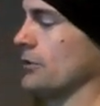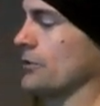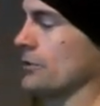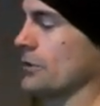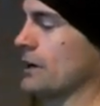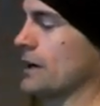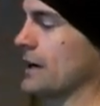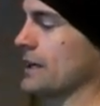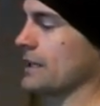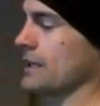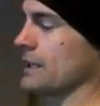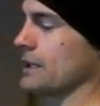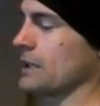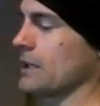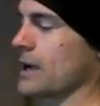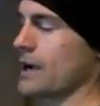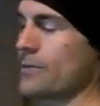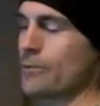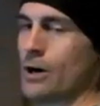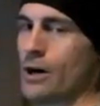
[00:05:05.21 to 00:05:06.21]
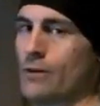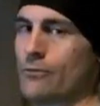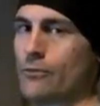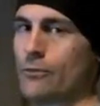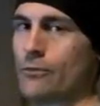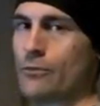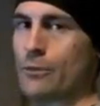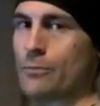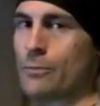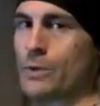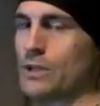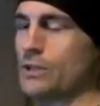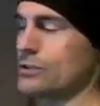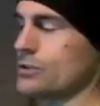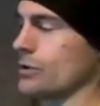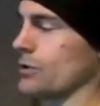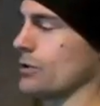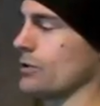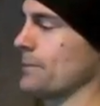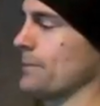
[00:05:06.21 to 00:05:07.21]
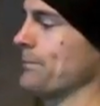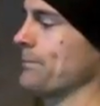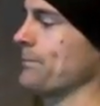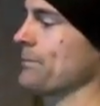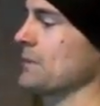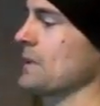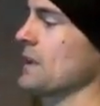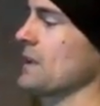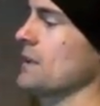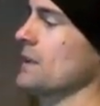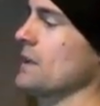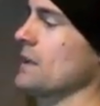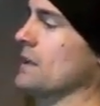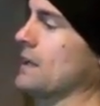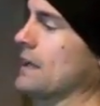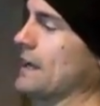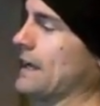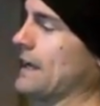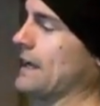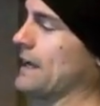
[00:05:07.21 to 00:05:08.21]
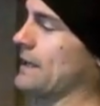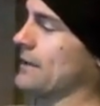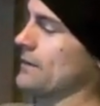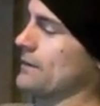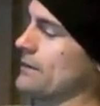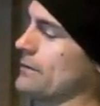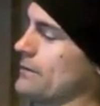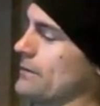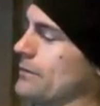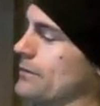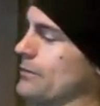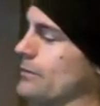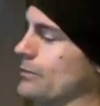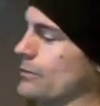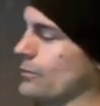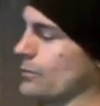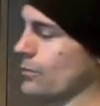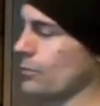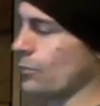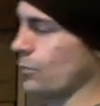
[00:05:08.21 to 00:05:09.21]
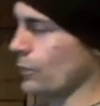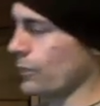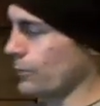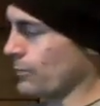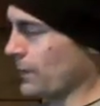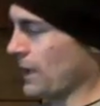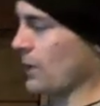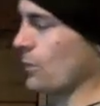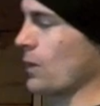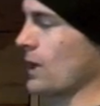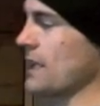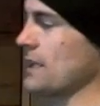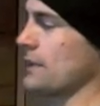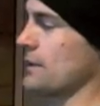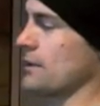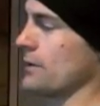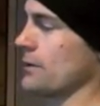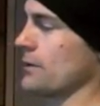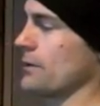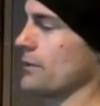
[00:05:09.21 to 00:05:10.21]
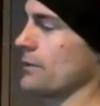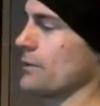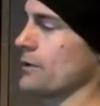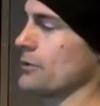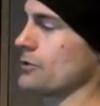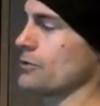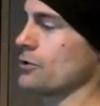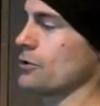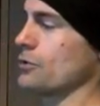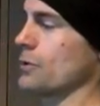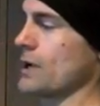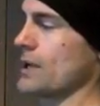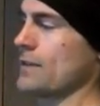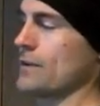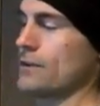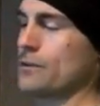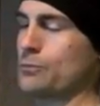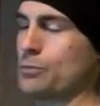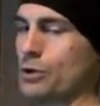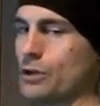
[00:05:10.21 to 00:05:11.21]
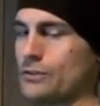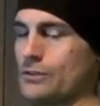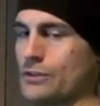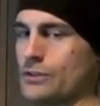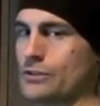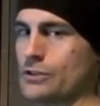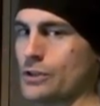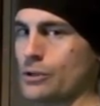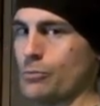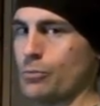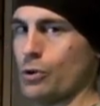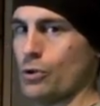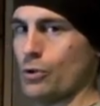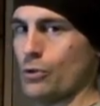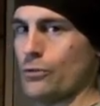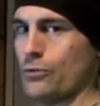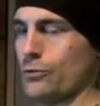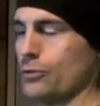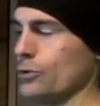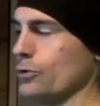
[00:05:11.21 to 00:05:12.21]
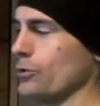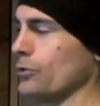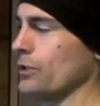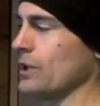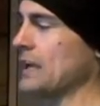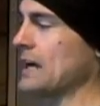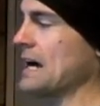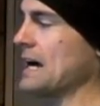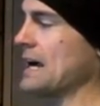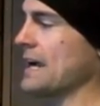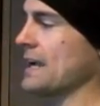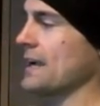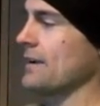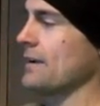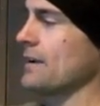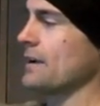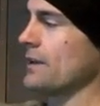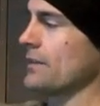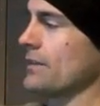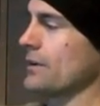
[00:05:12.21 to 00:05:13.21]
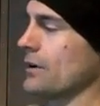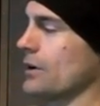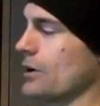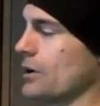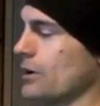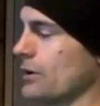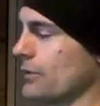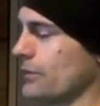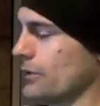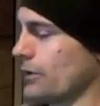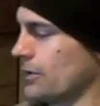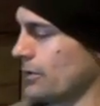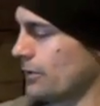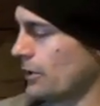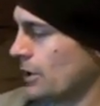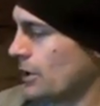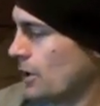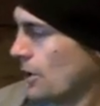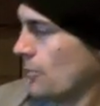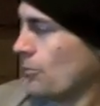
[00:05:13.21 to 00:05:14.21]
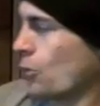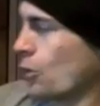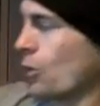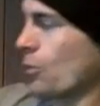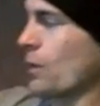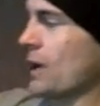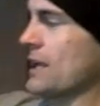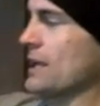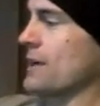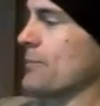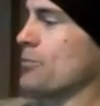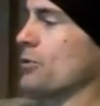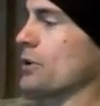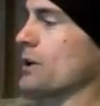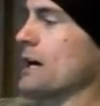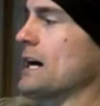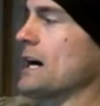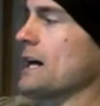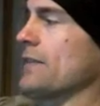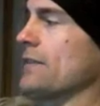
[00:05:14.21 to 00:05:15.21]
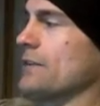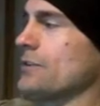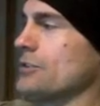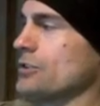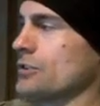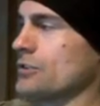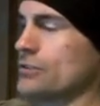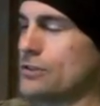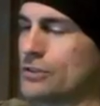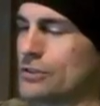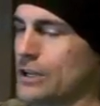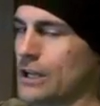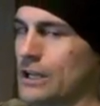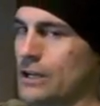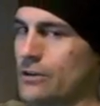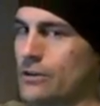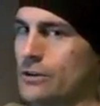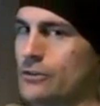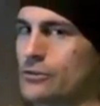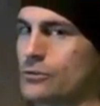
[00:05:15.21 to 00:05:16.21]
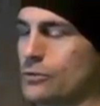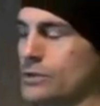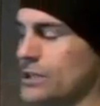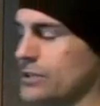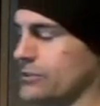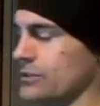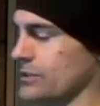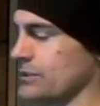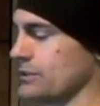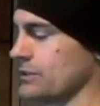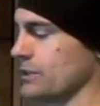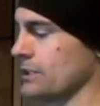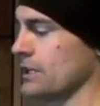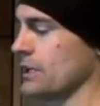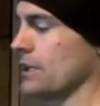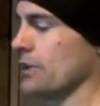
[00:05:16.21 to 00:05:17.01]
So now I can climb off of the Pinto, and with my weight here, there's no way this prusik's going to pull through the eye. The more weight I put on, the tighter it squeezes.